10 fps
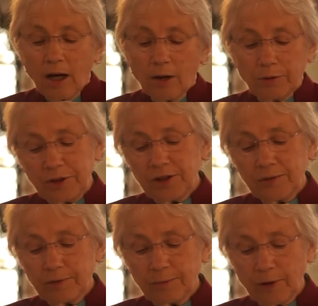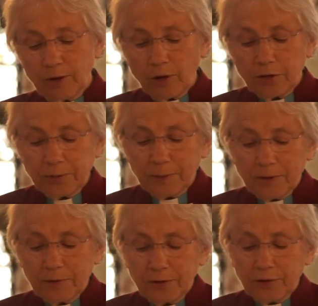A reading from the Gospel
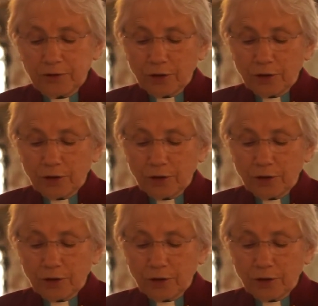of St.